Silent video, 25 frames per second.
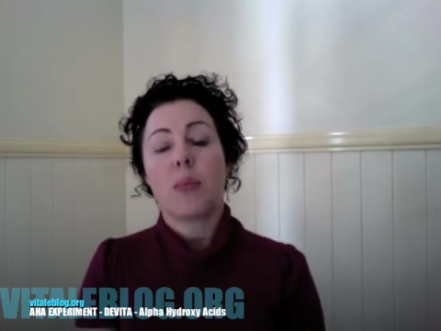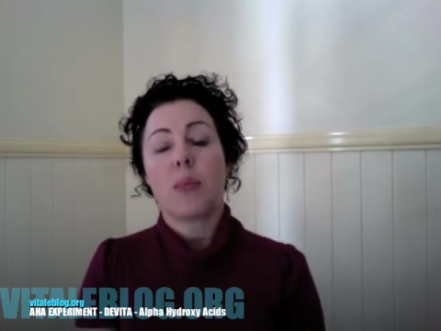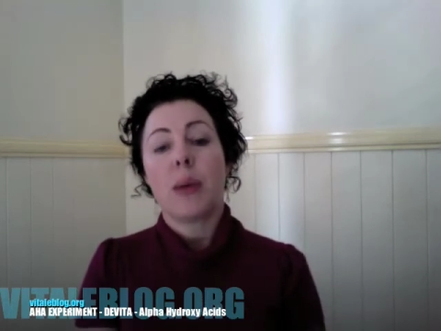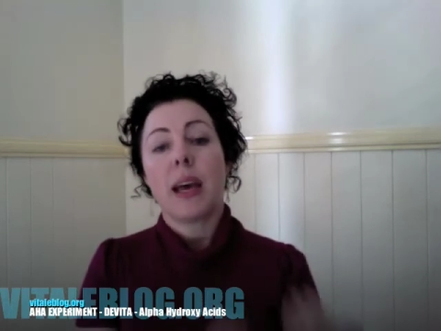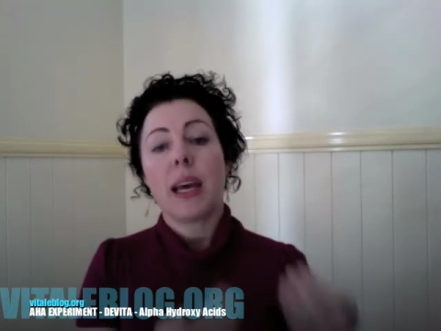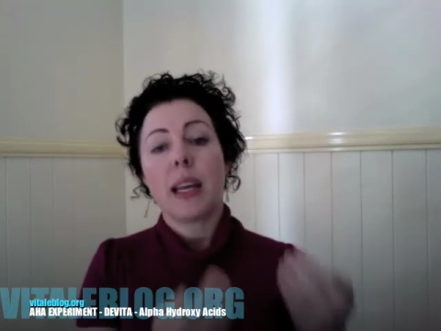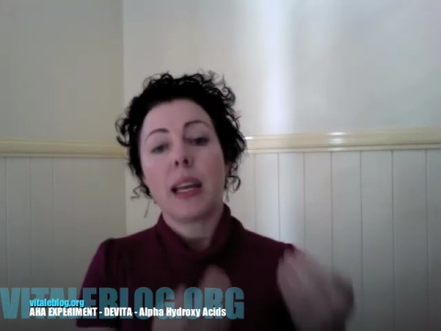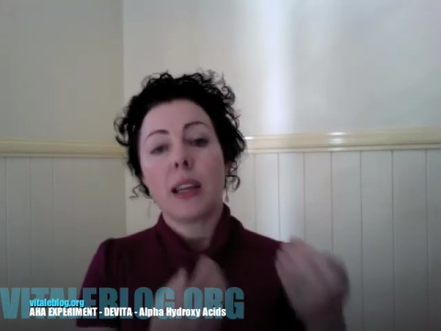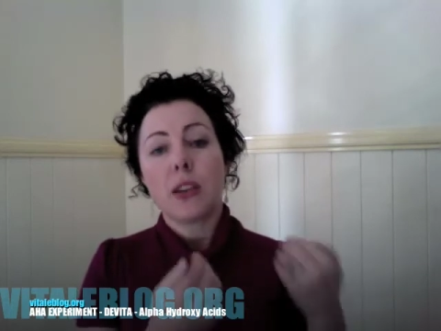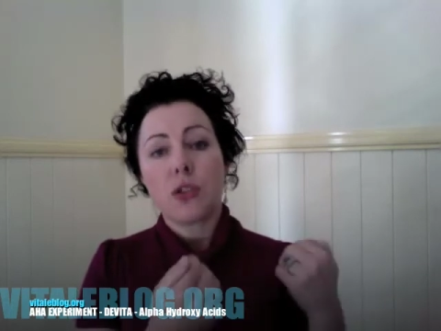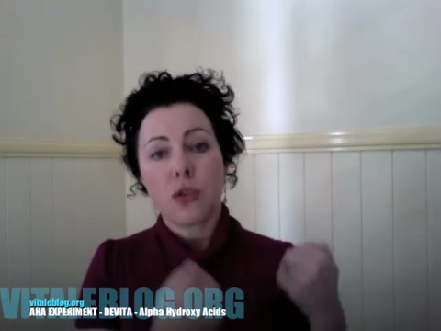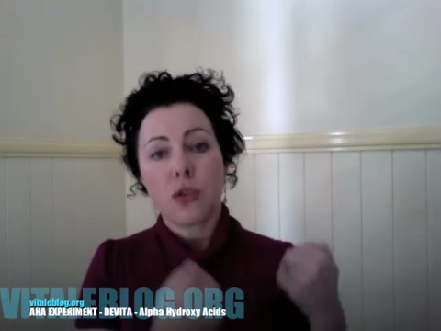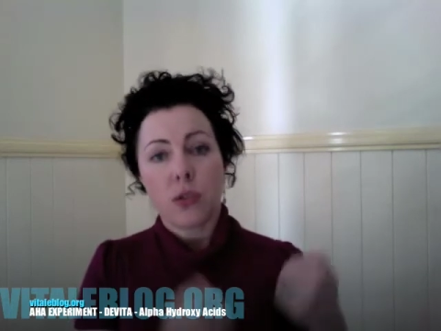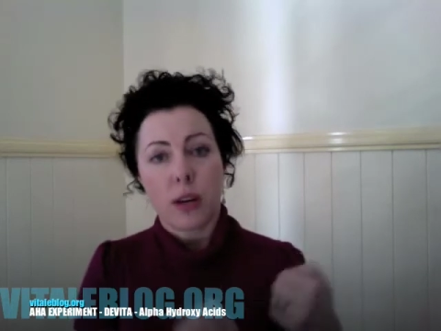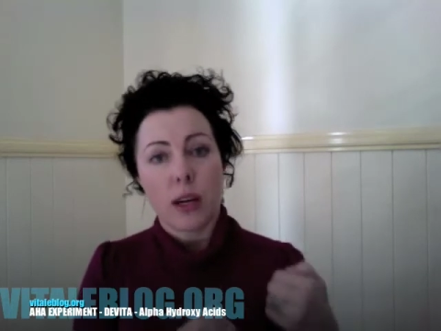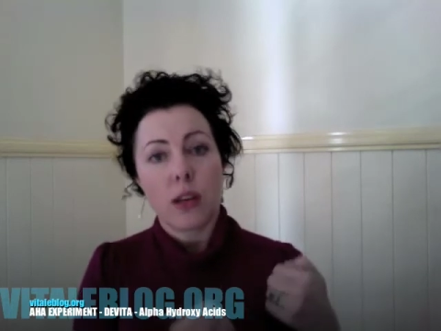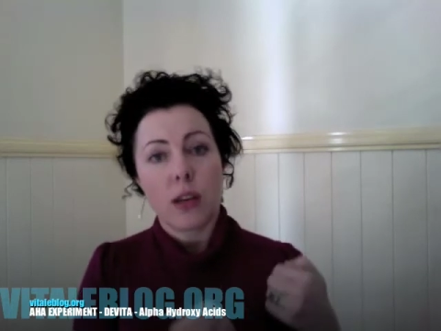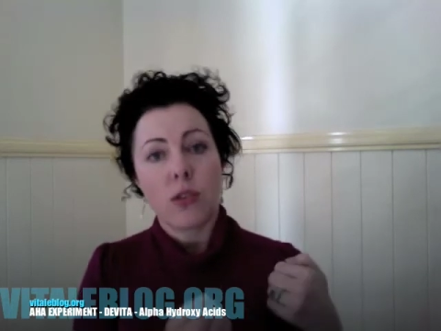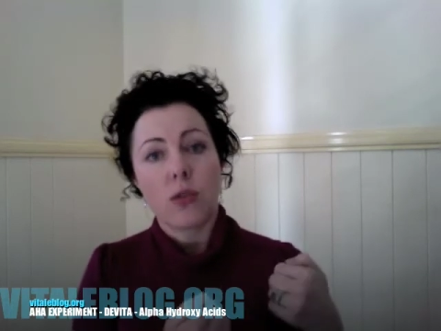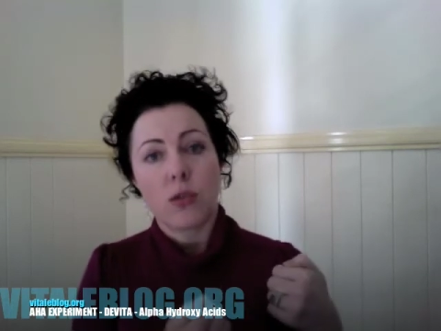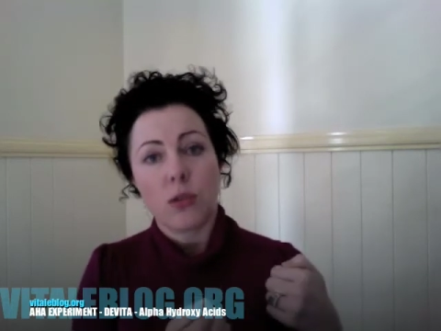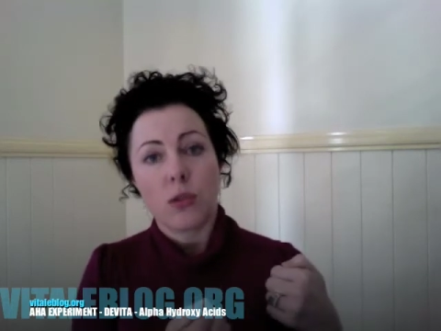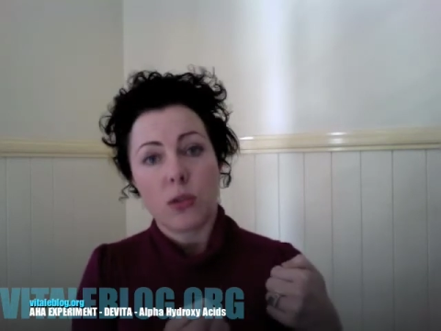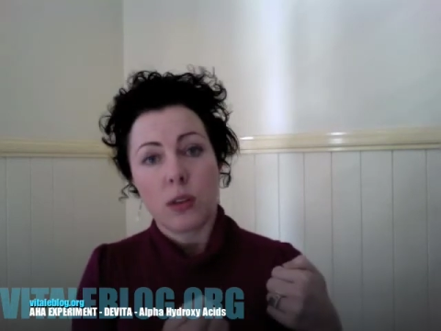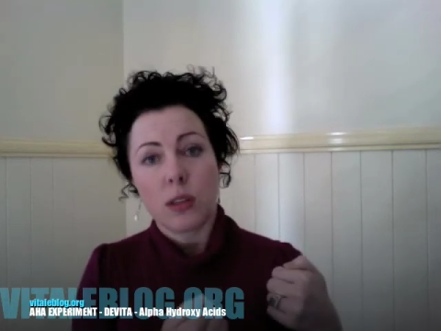penetrate
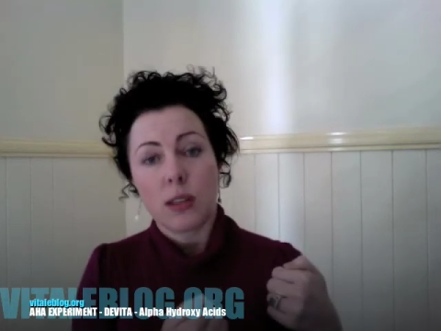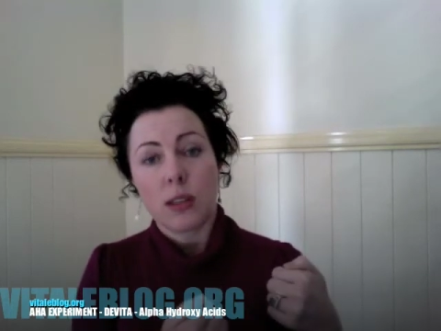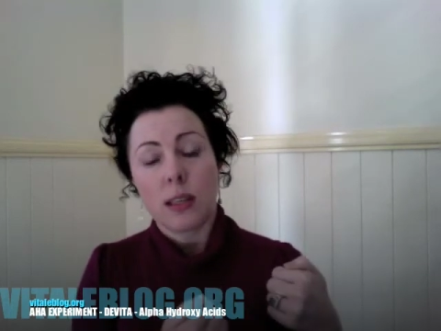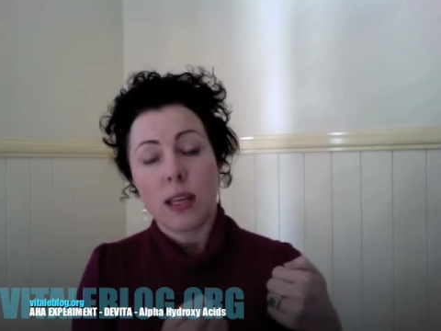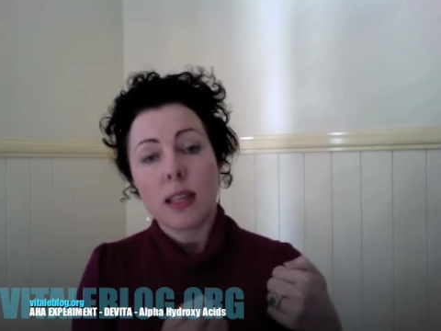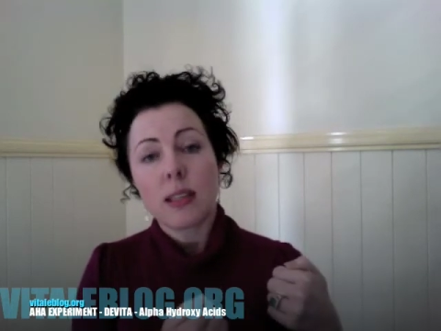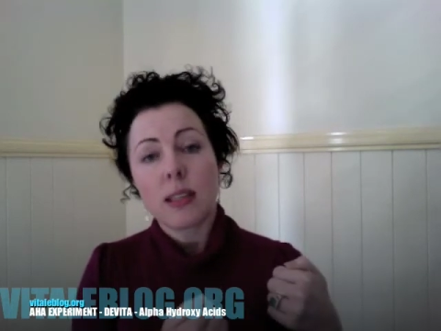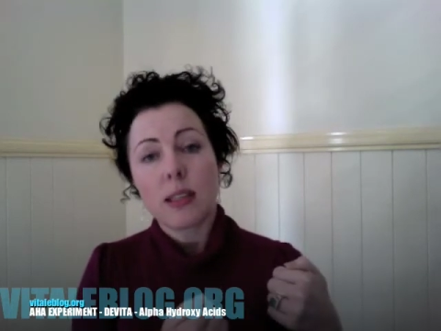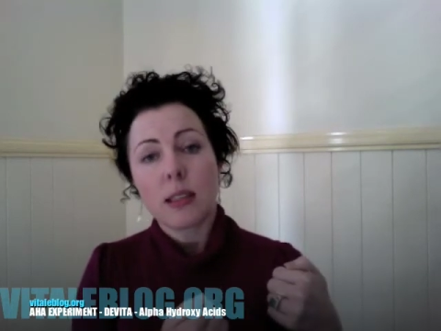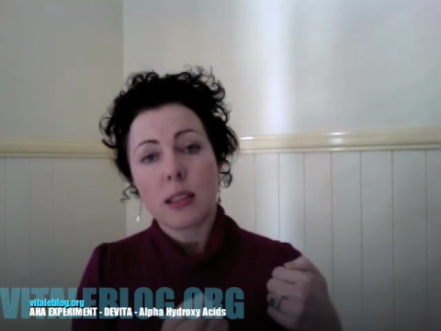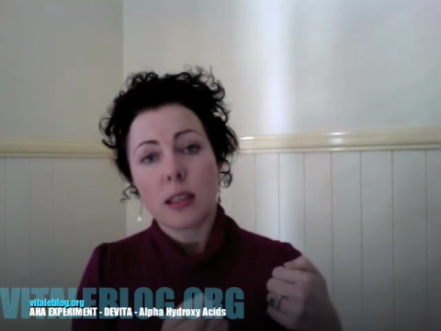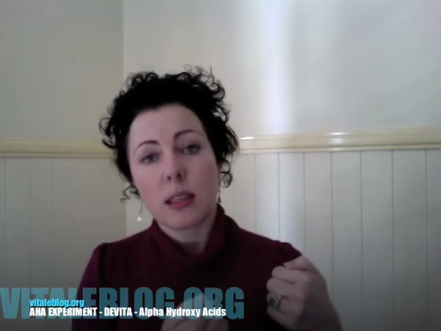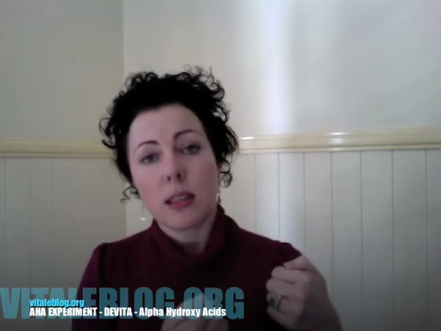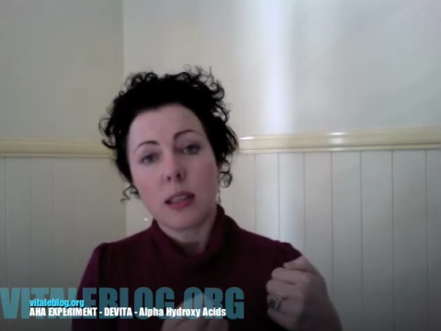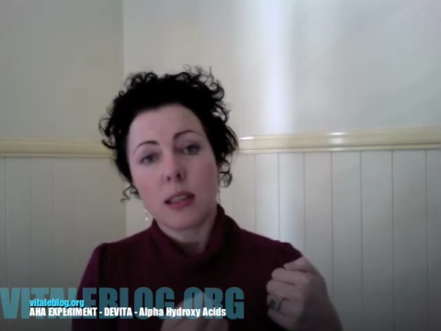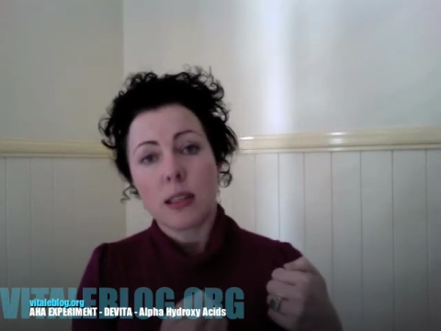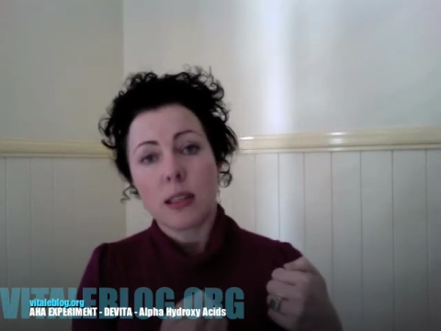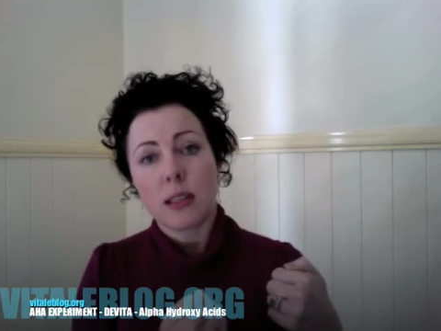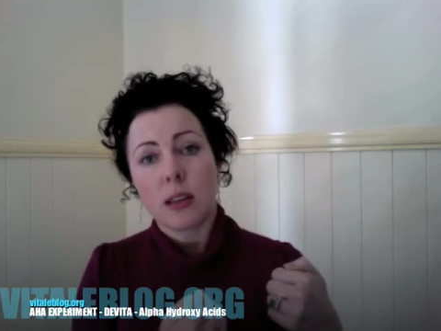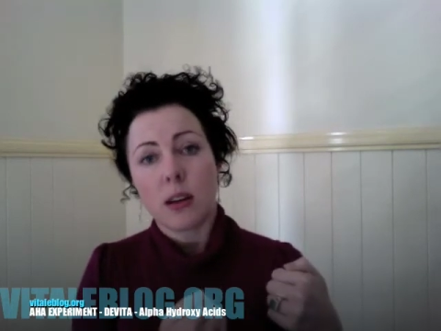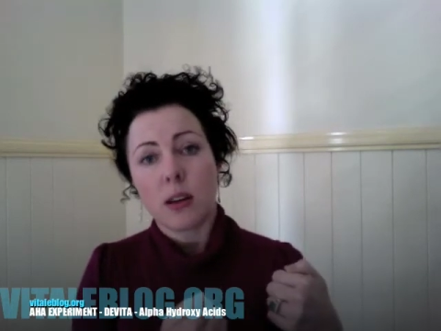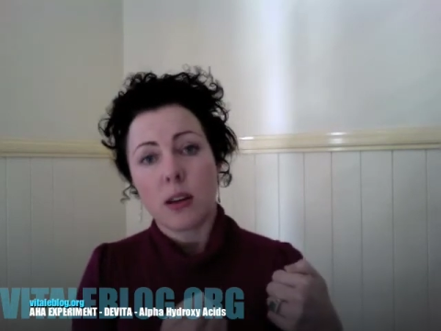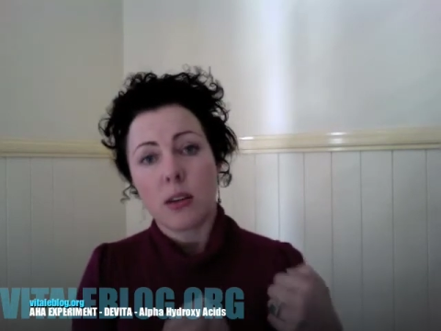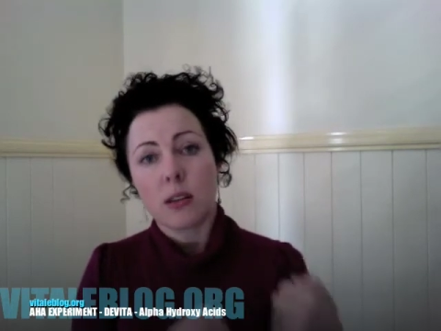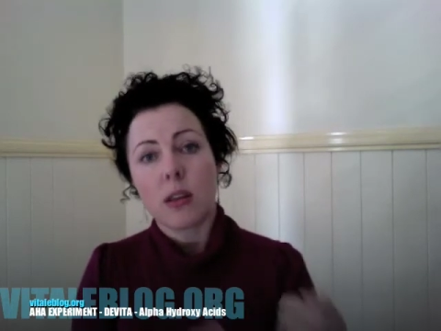through the dead skin
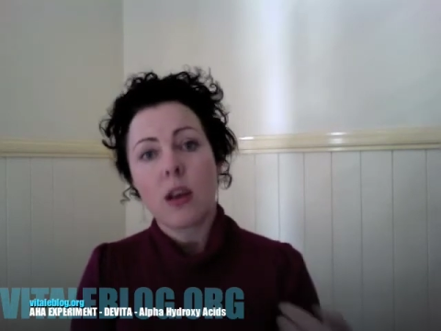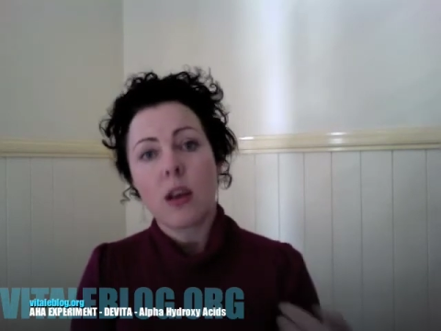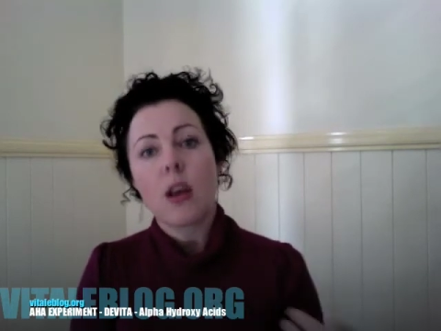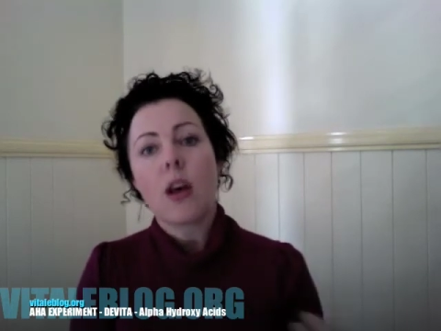cells